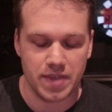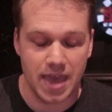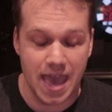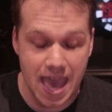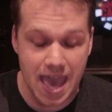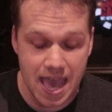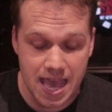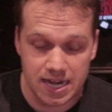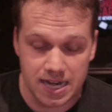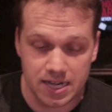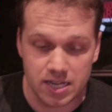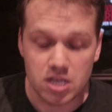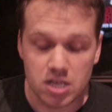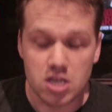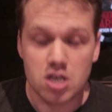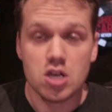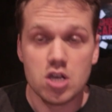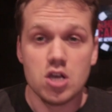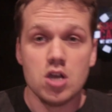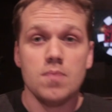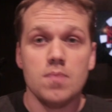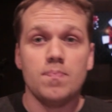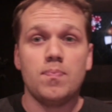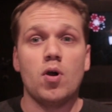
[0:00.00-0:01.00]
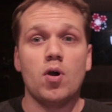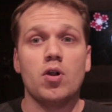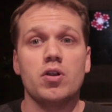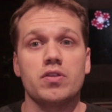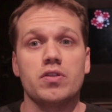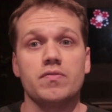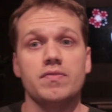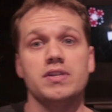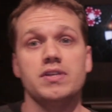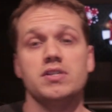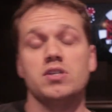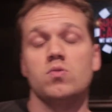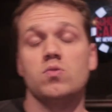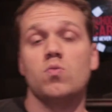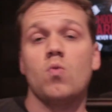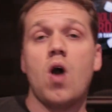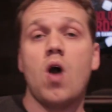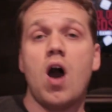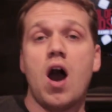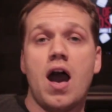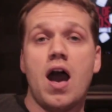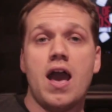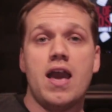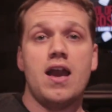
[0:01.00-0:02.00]
And part of the reason
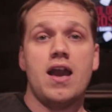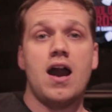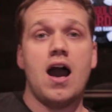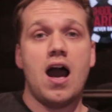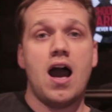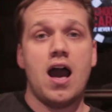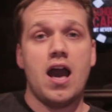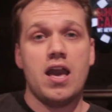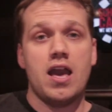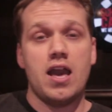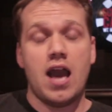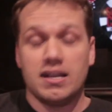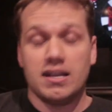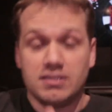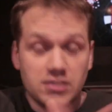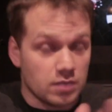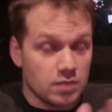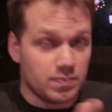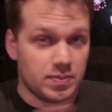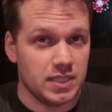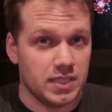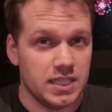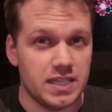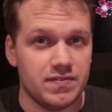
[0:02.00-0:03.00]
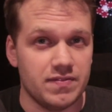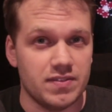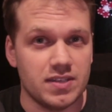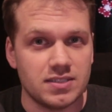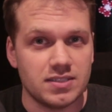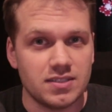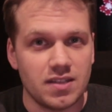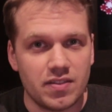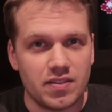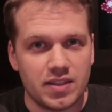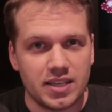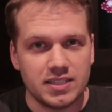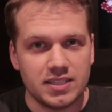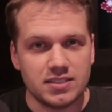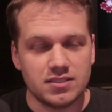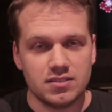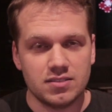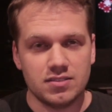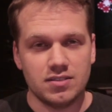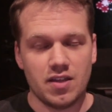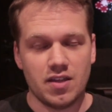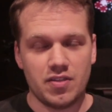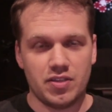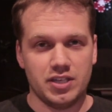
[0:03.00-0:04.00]
why I still believe this, nothing
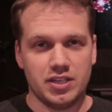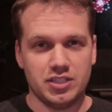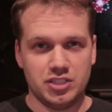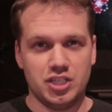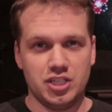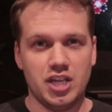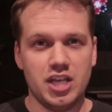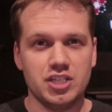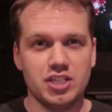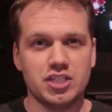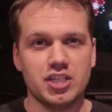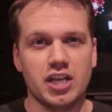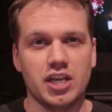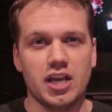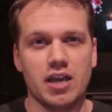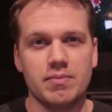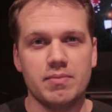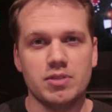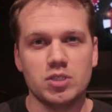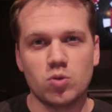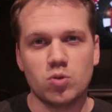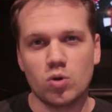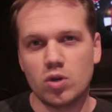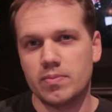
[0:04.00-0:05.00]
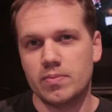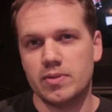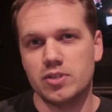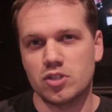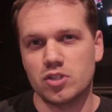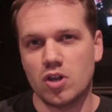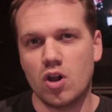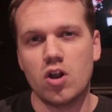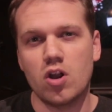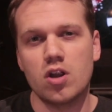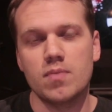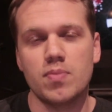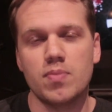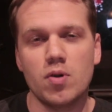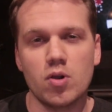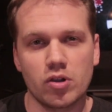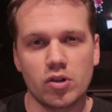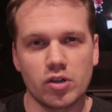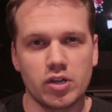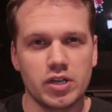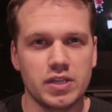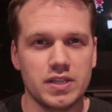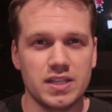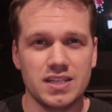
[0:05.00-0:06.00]
is changing. I mean, tournaments aren't
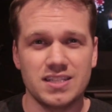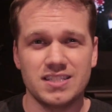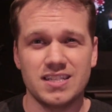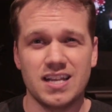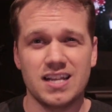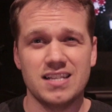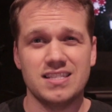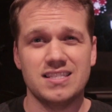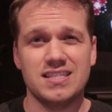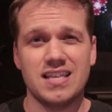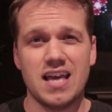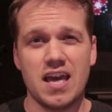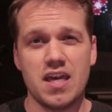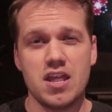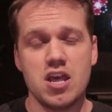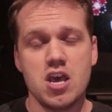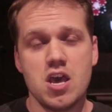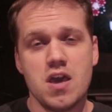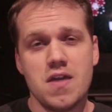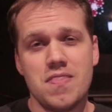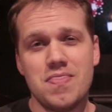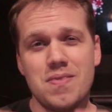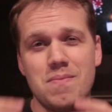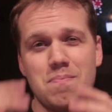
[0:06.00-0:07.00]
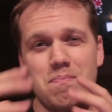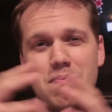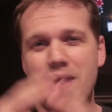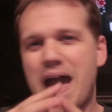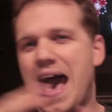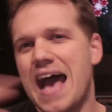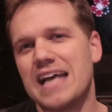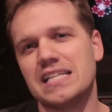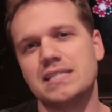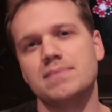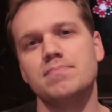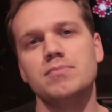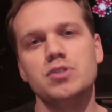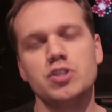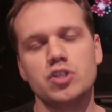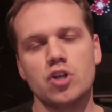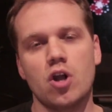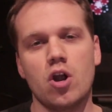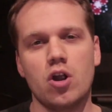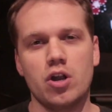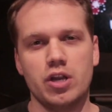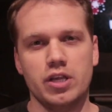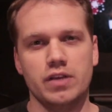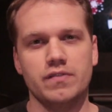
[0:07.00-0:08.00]
poker in the sense that the mass
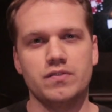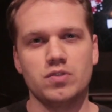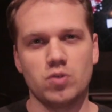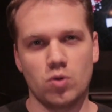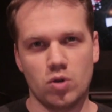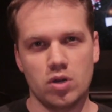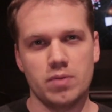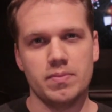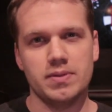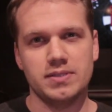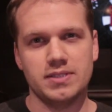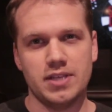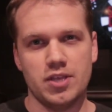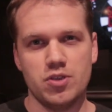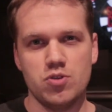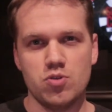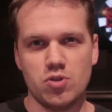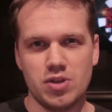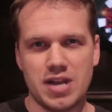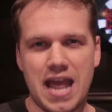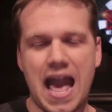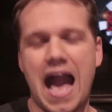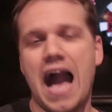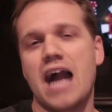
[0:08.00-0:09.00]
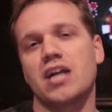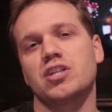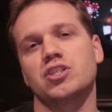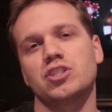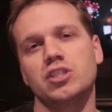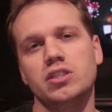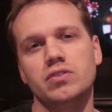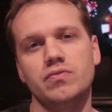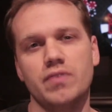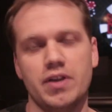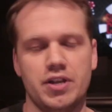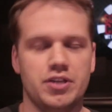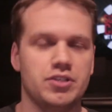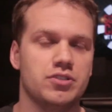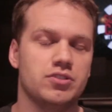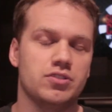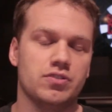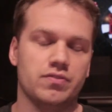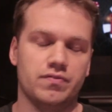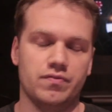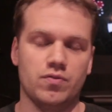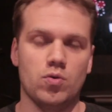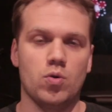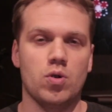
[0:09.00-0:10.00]
majority of tournaments that you can actually
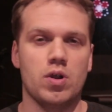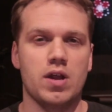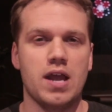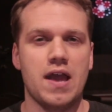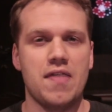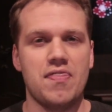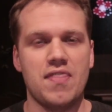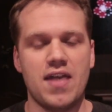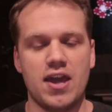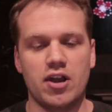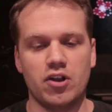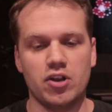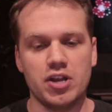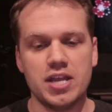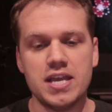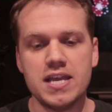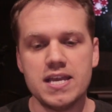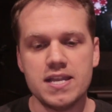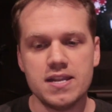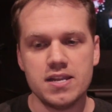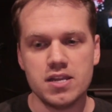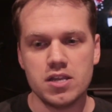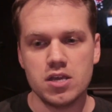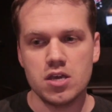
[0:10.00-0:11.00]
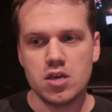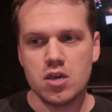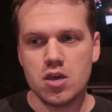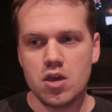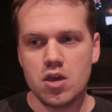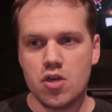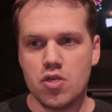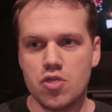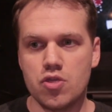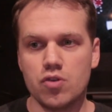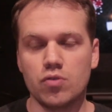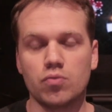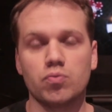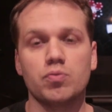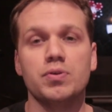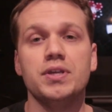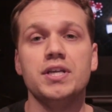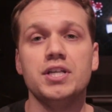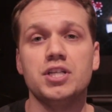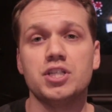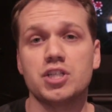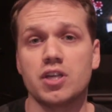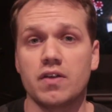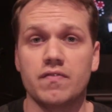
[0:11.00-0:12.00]
register for and that are in the
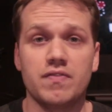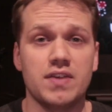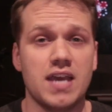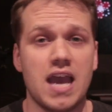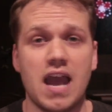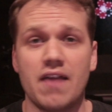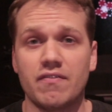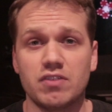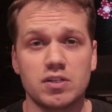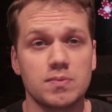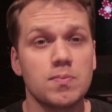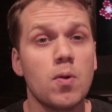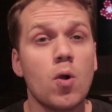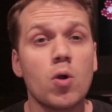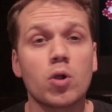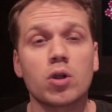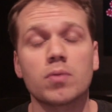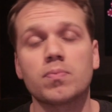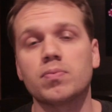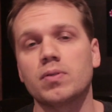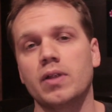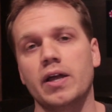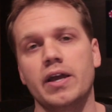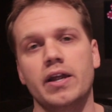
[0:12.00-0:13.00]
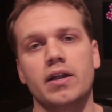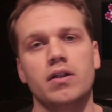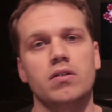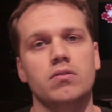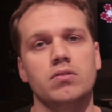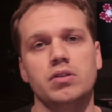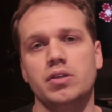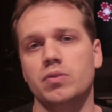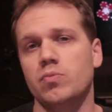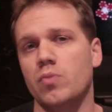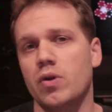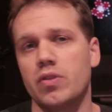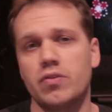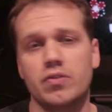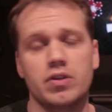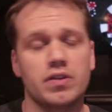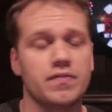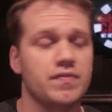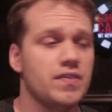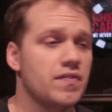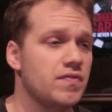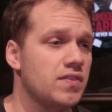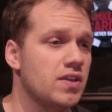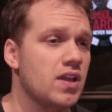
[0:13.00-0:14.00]
reach of the average poker player, whether
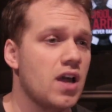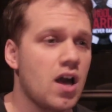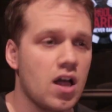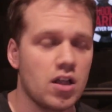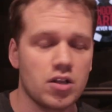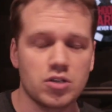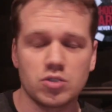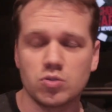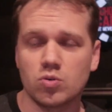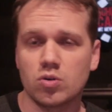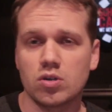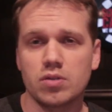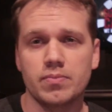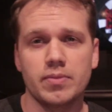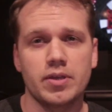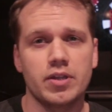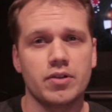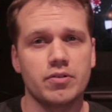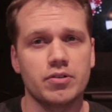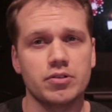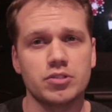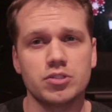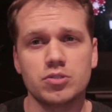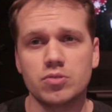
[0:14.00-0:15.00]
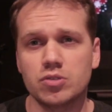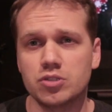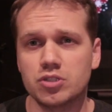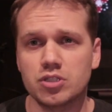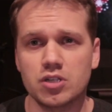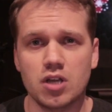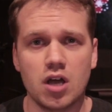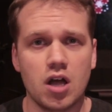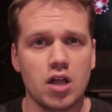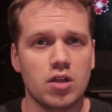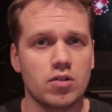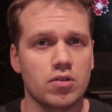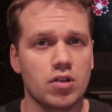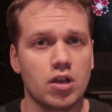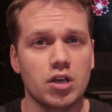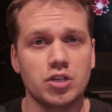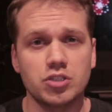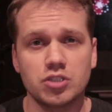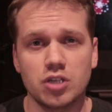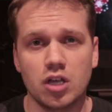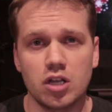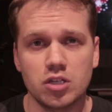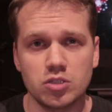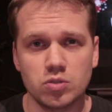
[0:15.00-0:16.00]
it's a $50 tournament or a $200 or
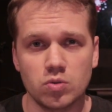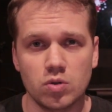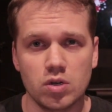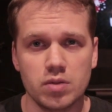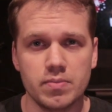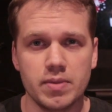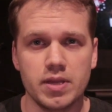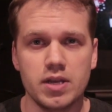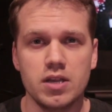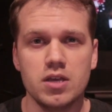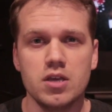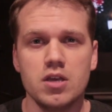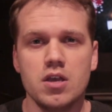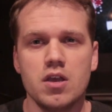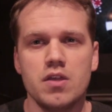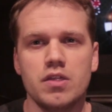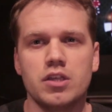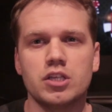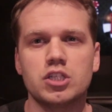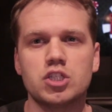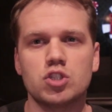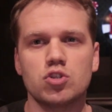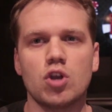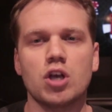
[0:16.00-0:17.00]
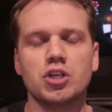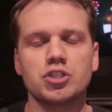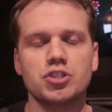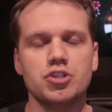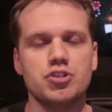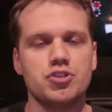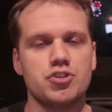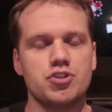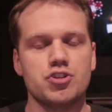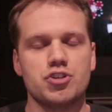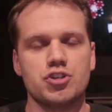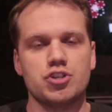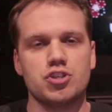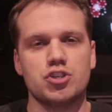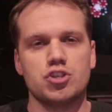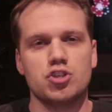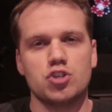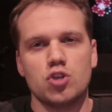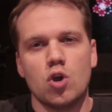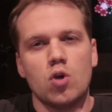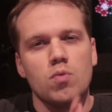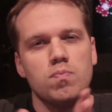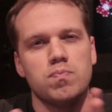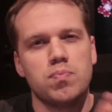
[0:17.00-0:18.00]
$100 tournament, the structures are just
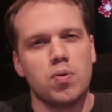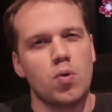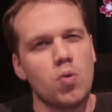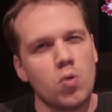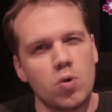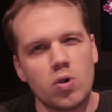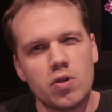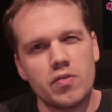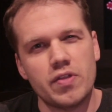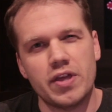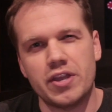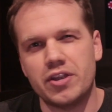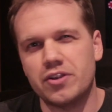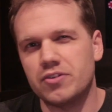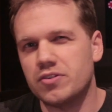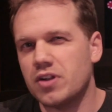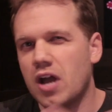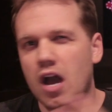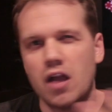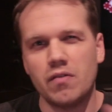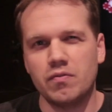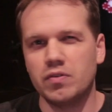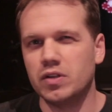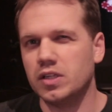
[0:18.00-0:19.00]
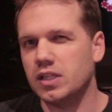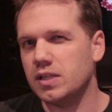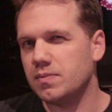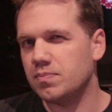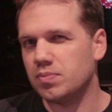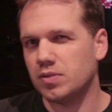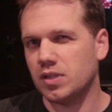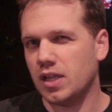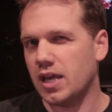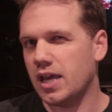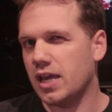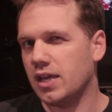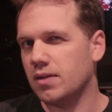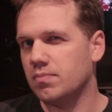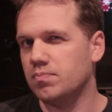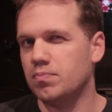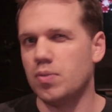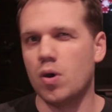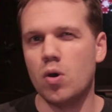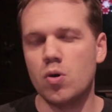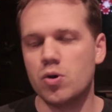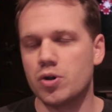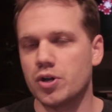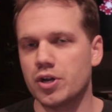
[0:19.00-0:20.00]
so poor that you're not really playing
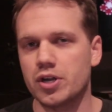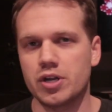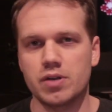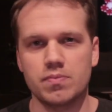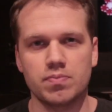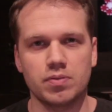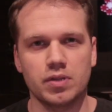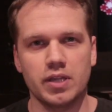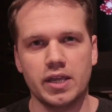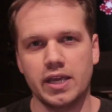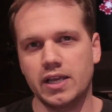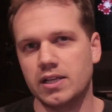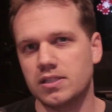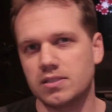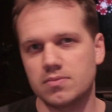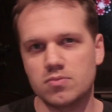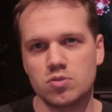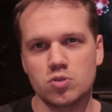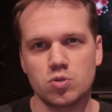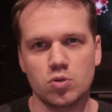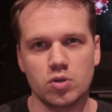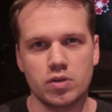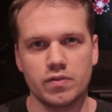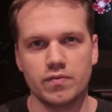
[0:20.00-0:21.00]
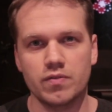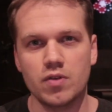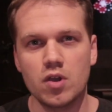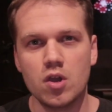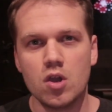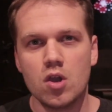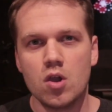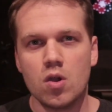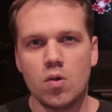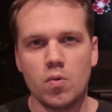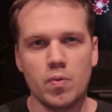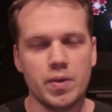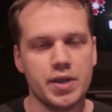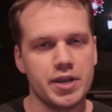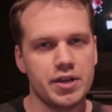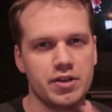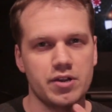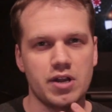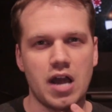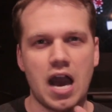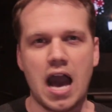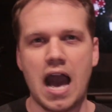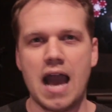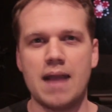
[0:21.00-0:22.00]
poker. You're playing some sort of
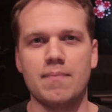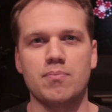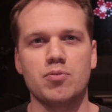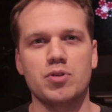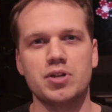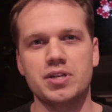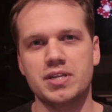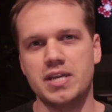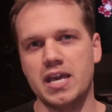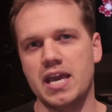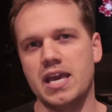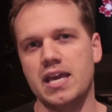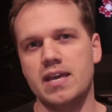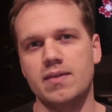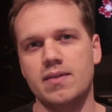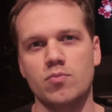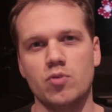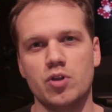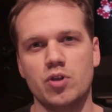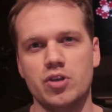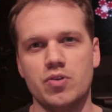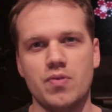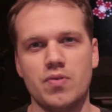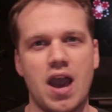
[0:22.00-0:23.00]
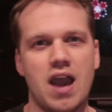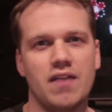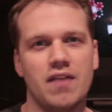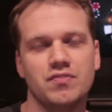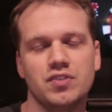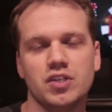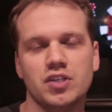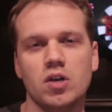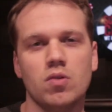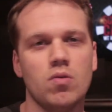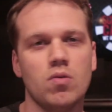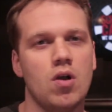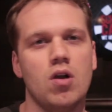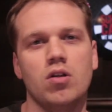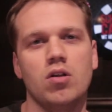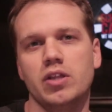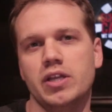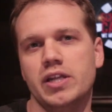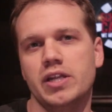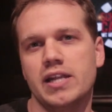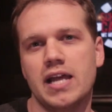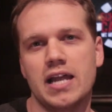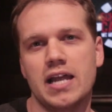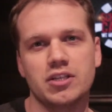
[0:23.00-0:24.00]
weird hybrid game where you have to go all
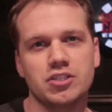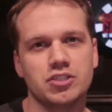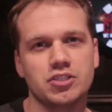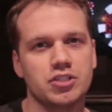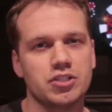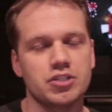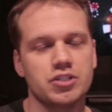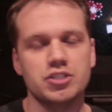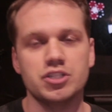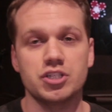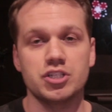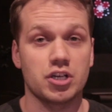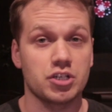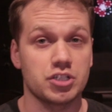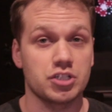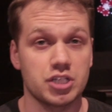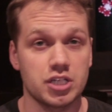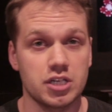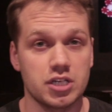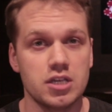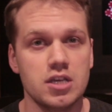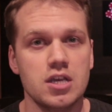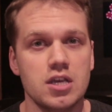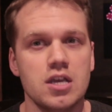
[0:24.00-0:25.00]
in at a certain junction.